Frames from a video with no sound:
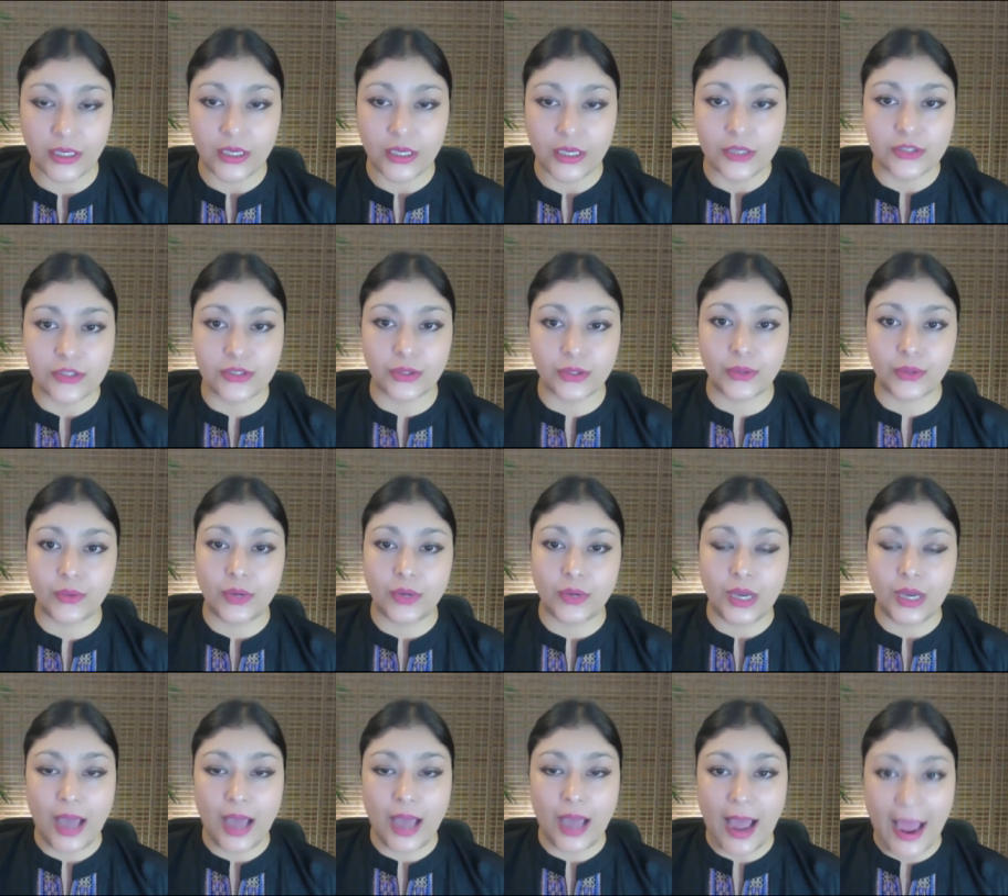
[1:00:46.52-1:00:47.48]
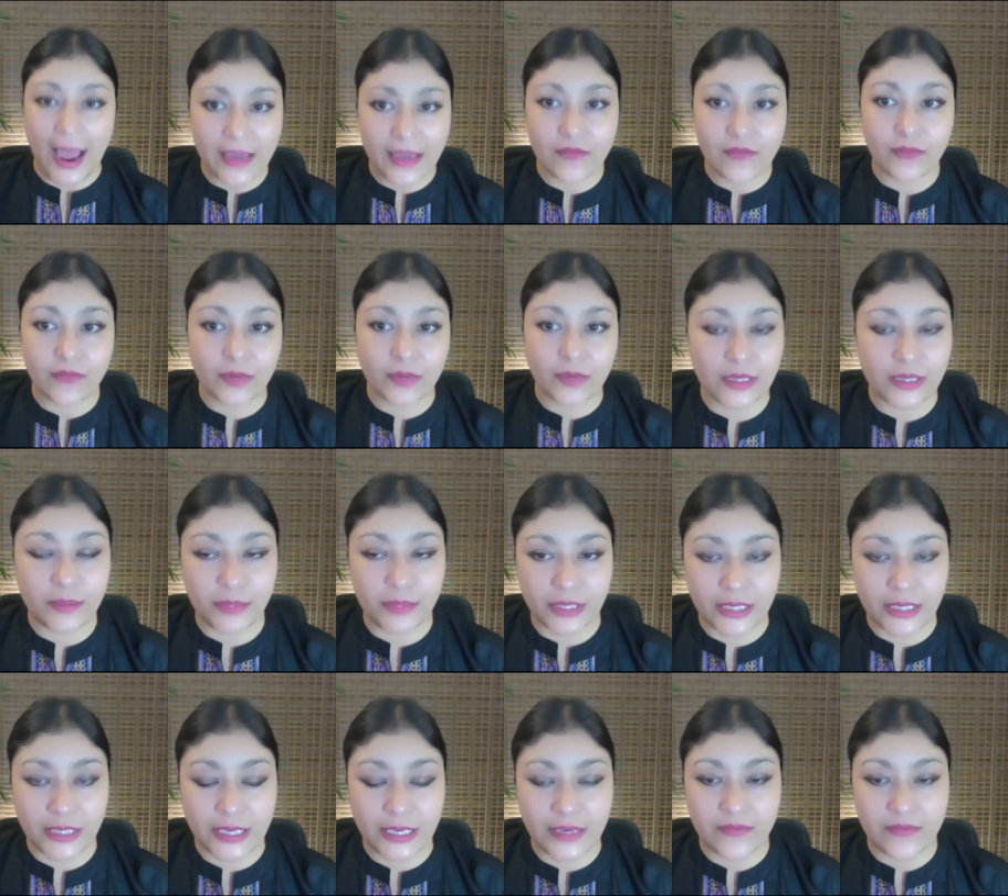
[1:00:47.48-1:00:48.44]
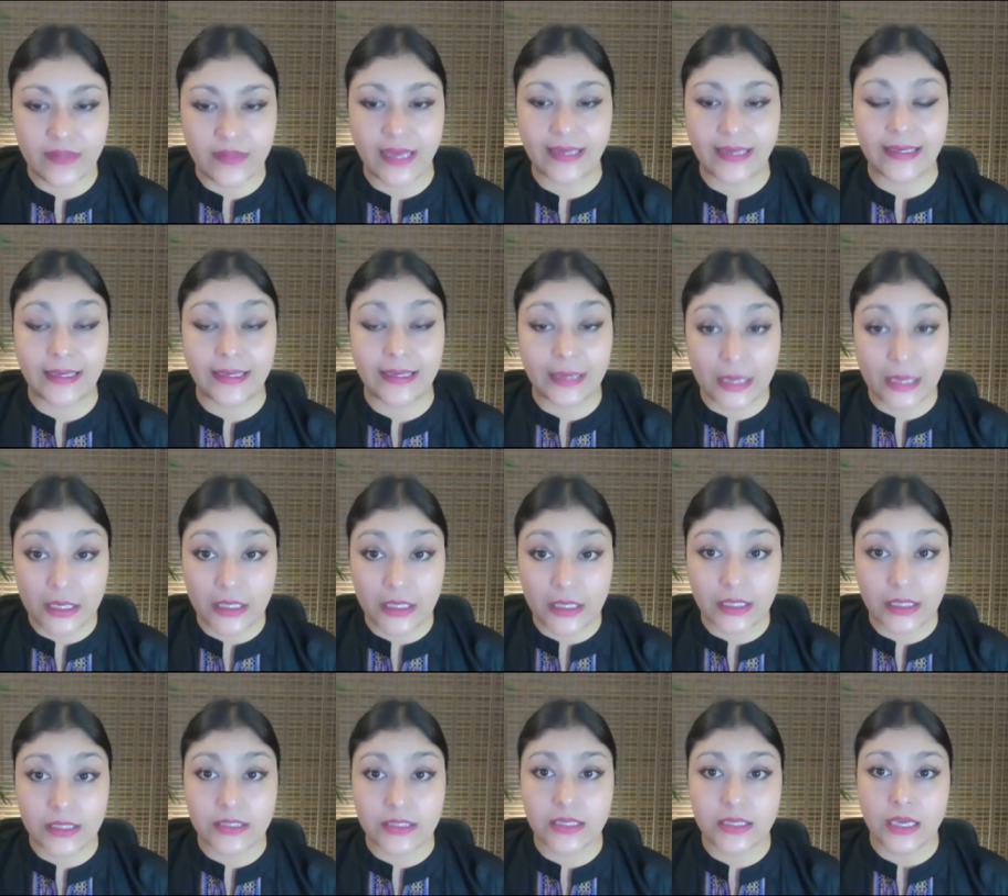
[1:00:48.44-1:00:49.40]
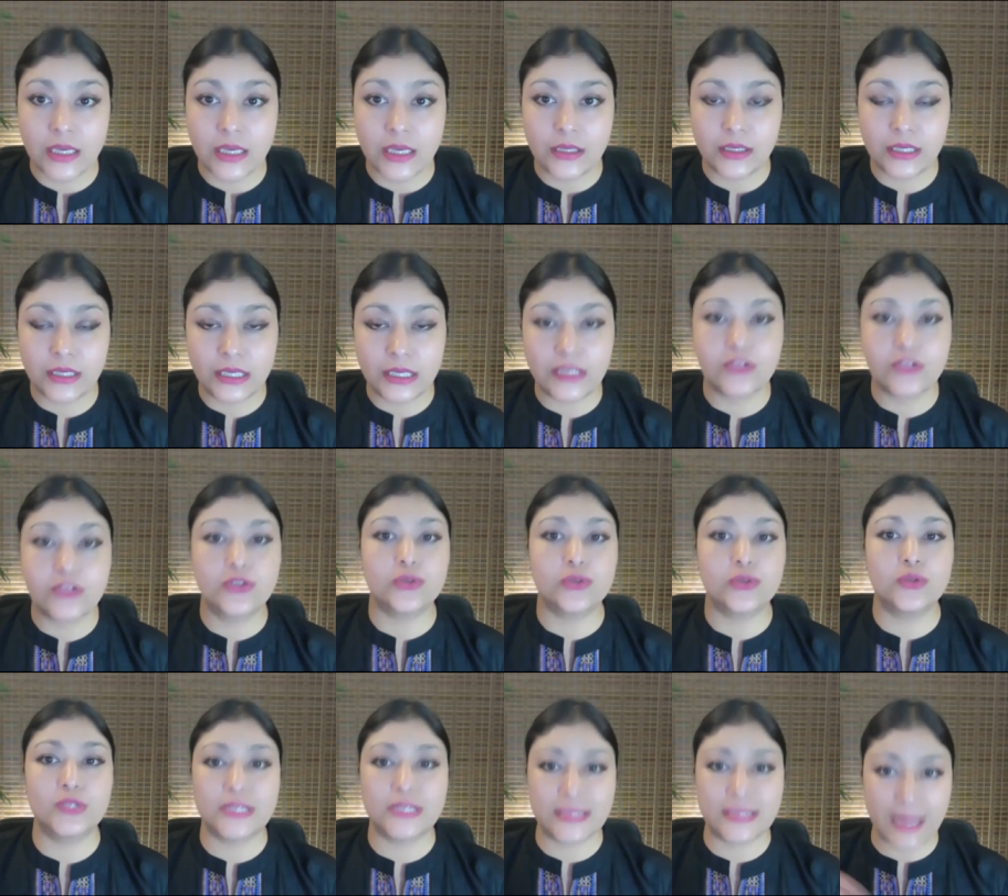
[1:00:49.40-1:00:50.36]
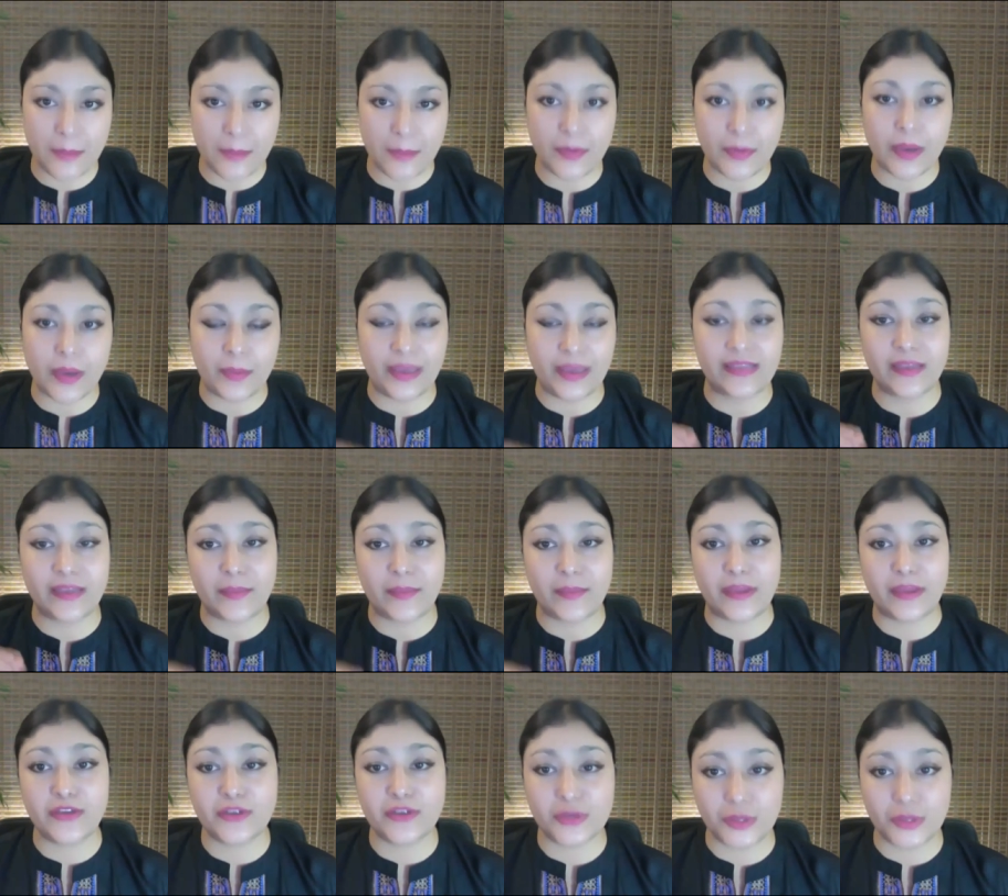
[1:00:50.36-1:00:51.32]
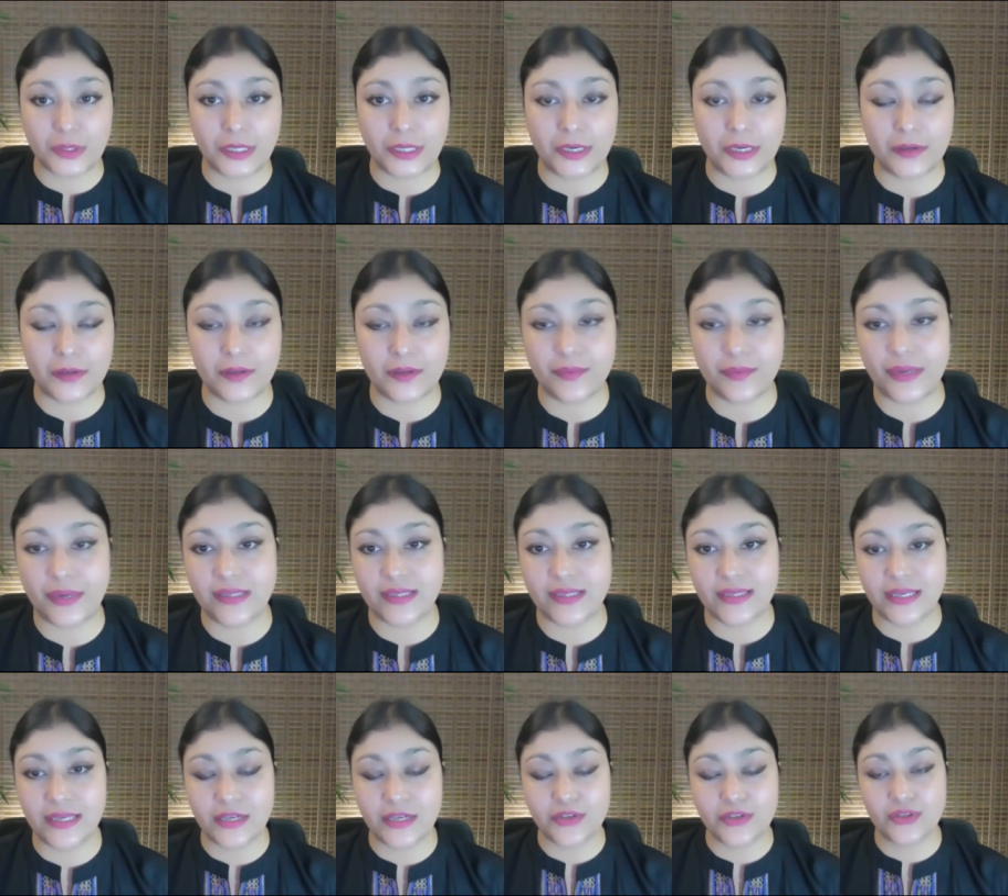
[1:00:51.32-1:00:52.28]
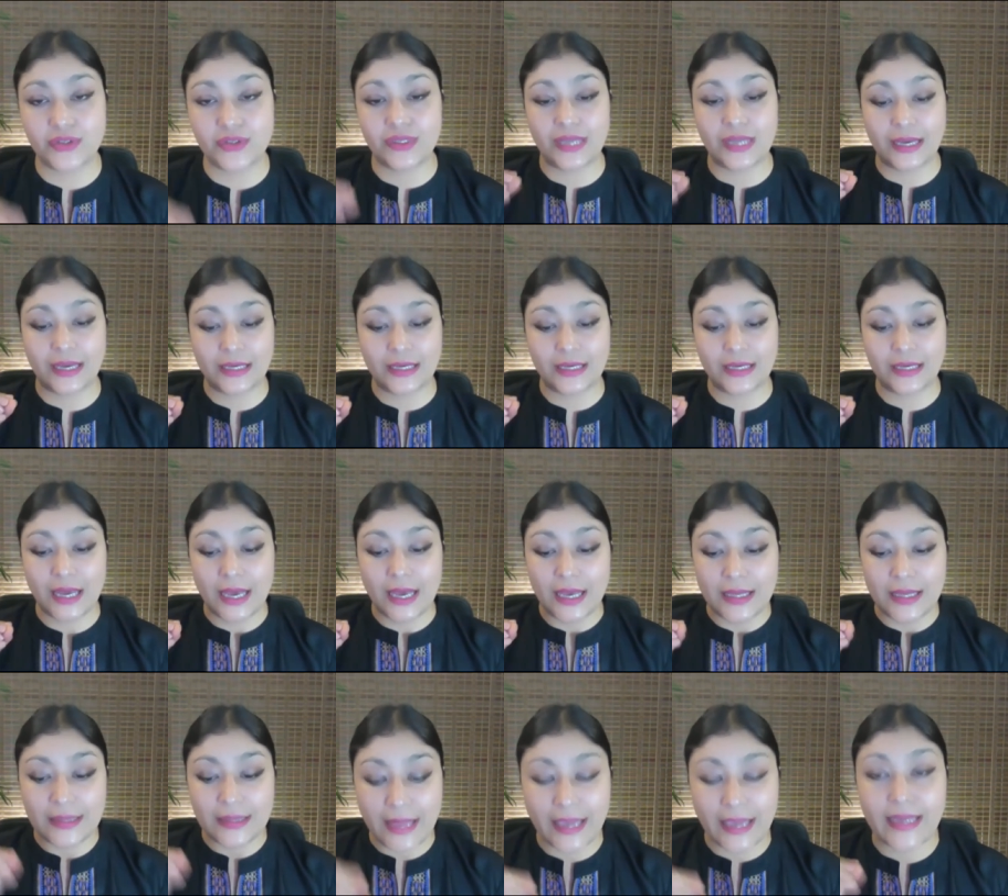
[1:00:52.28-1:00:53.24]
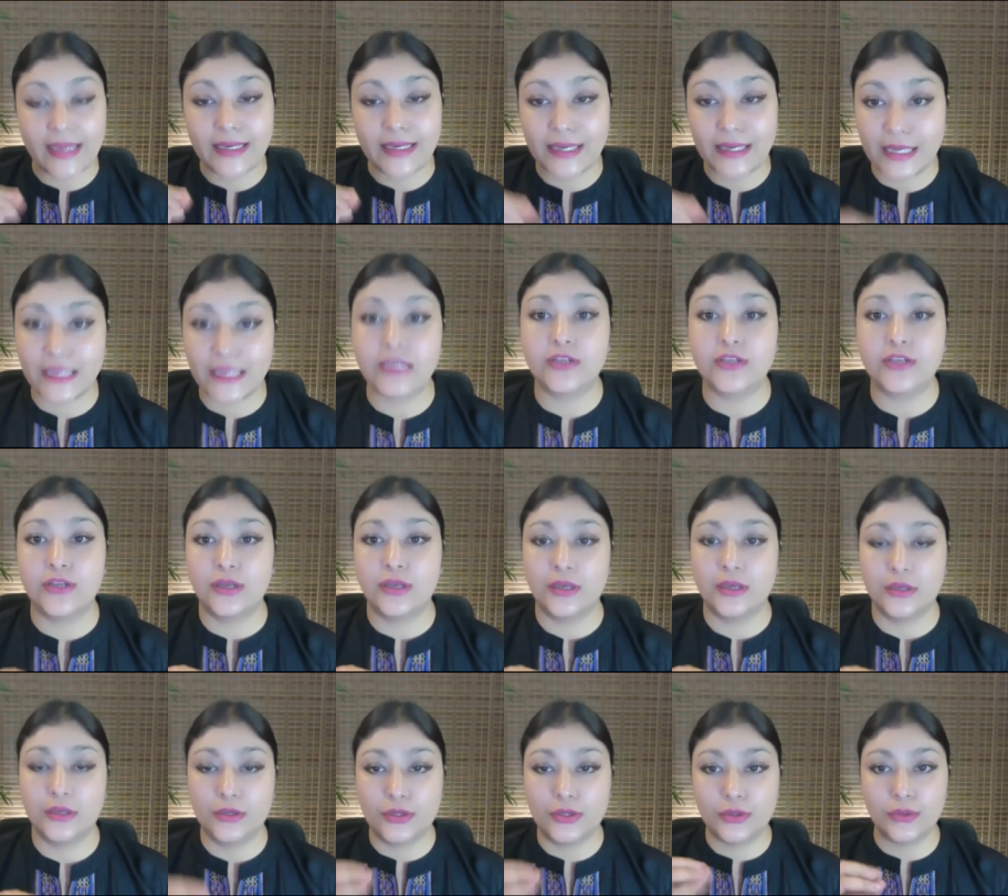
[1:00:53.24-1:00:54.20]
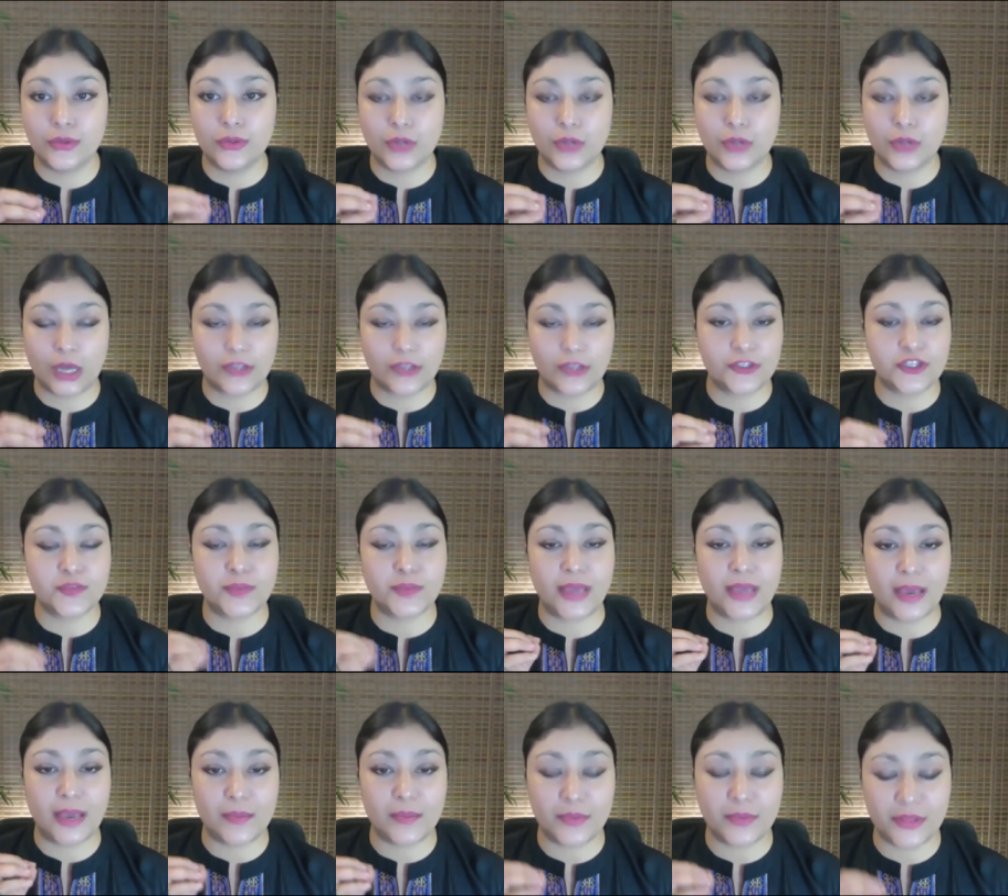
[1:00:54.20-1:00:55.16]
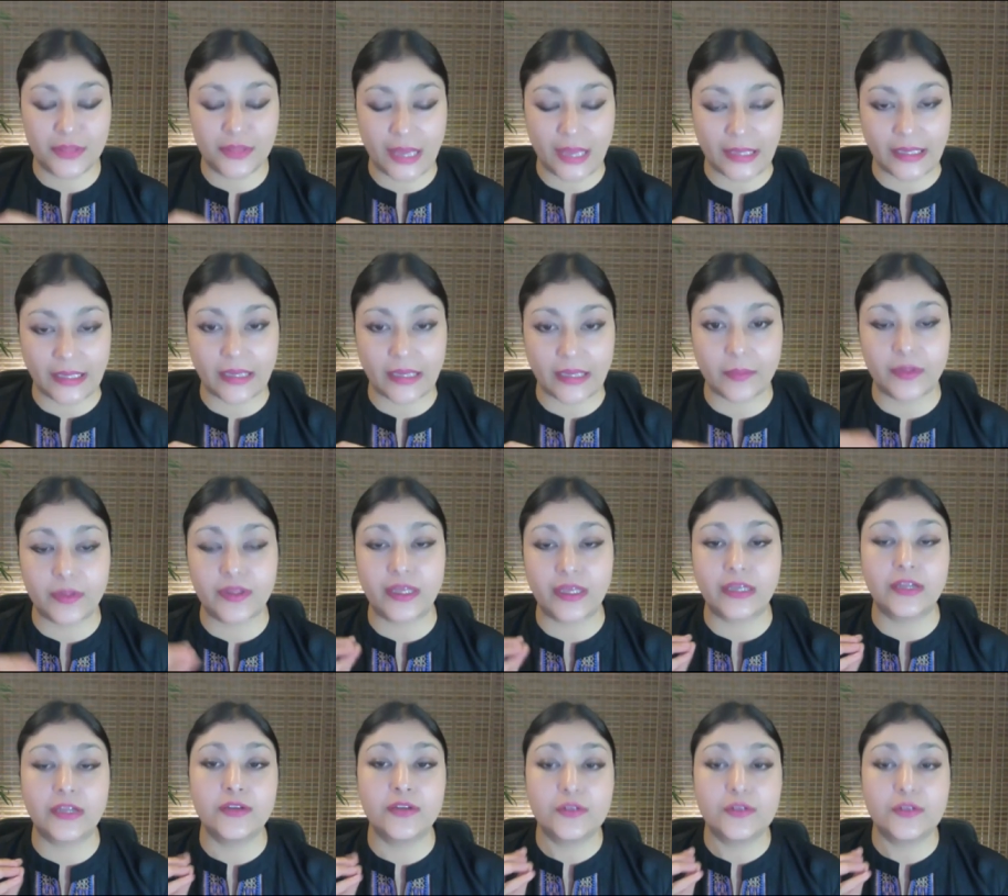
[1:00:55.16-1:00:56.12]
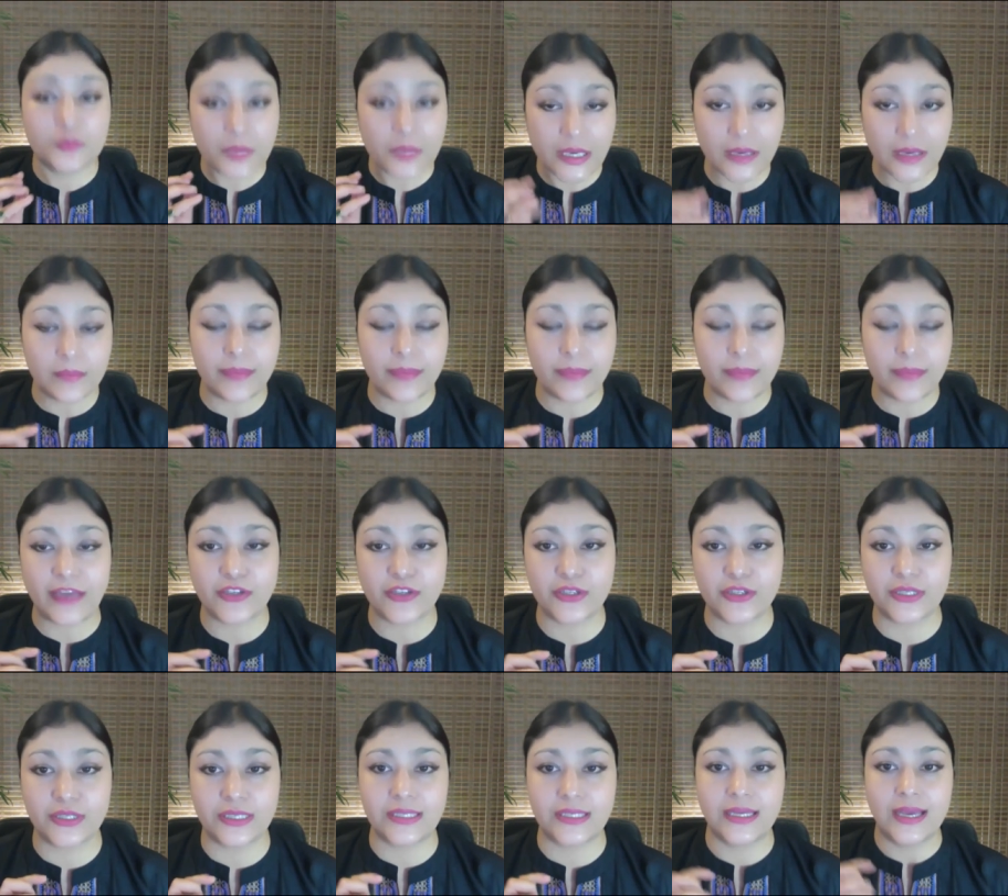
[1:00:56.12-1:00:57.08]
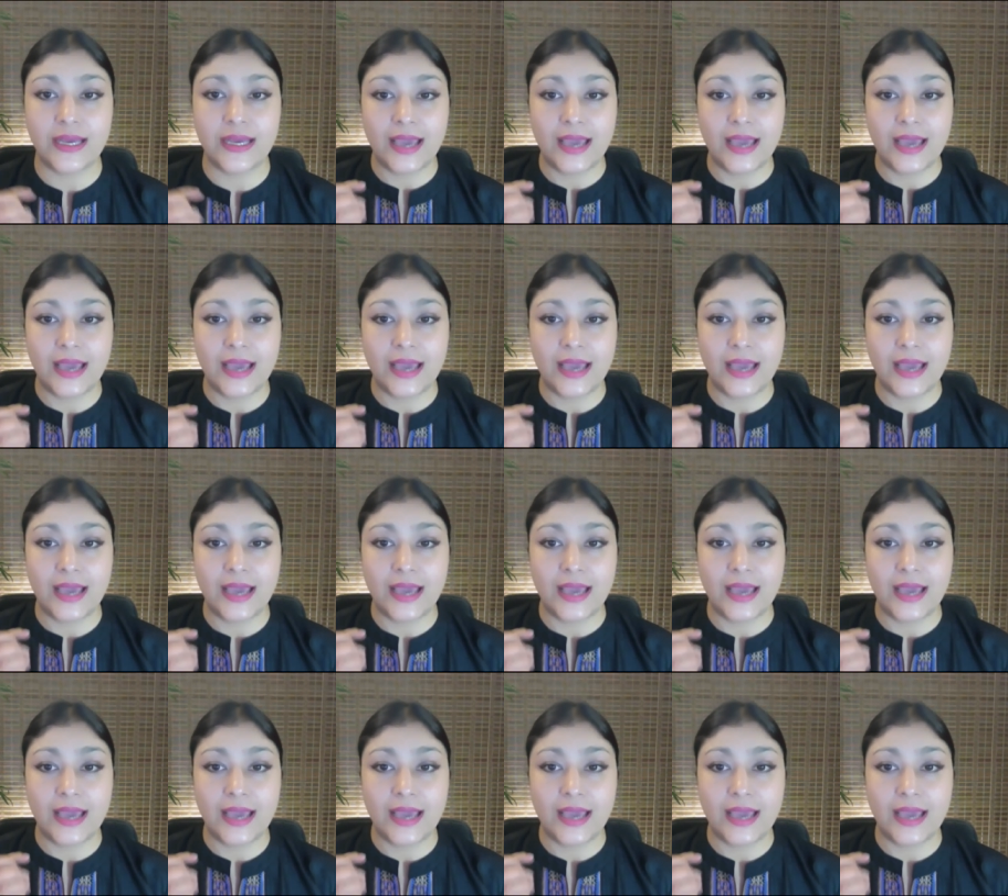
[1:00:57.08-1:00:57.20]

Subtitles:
So I really believe that leaders need to step up, as I mentioned earlier in the presentation, that they need to not just be empathetic, but they need to be compassionate,